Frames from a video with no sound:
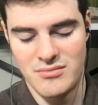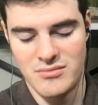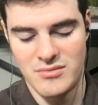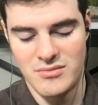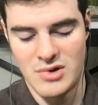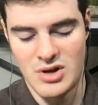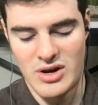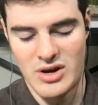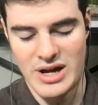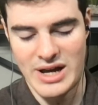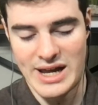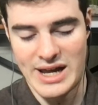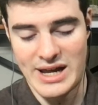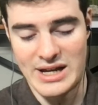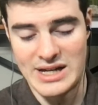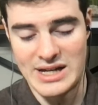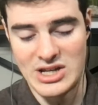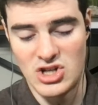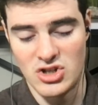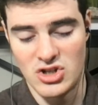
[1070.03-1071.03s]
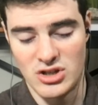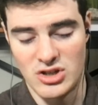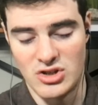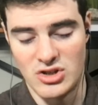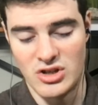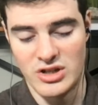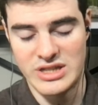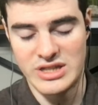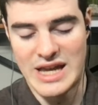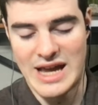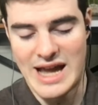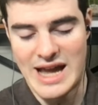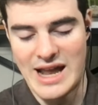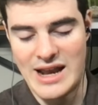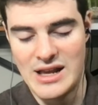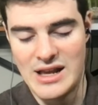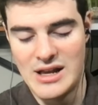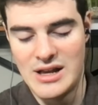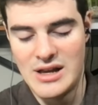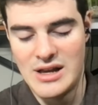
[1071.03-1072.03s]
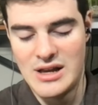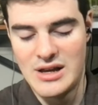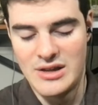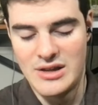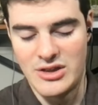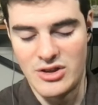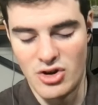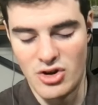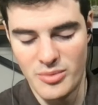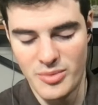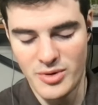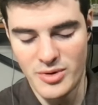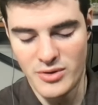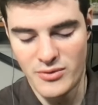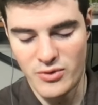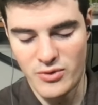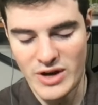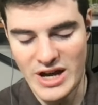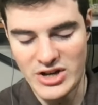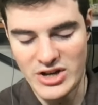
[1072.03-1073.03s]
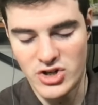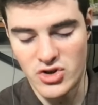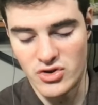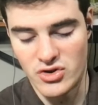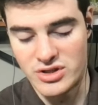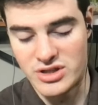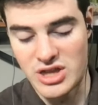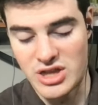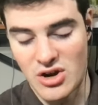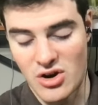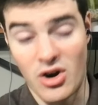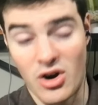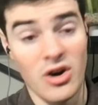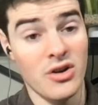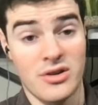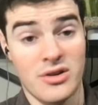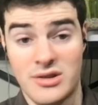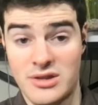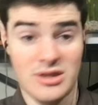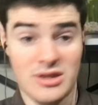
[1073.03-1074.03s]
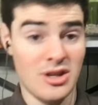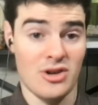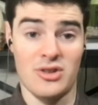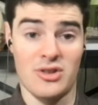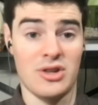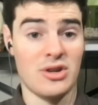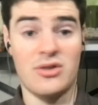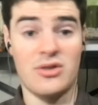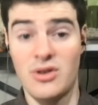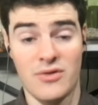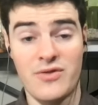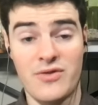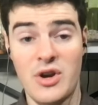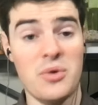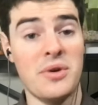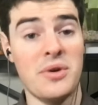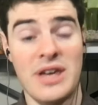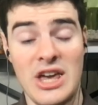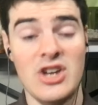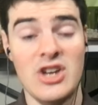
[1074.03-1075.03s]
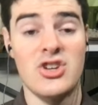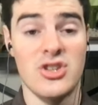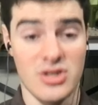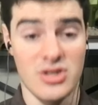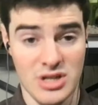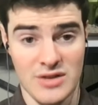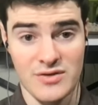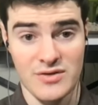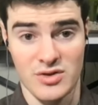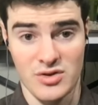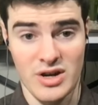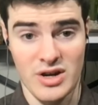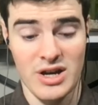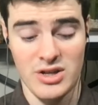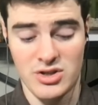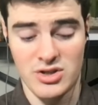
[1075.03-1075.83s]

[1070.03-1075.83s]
you know, I, I initially looked at, the orbital fractures, there are, you know, there, there are variations of it, right?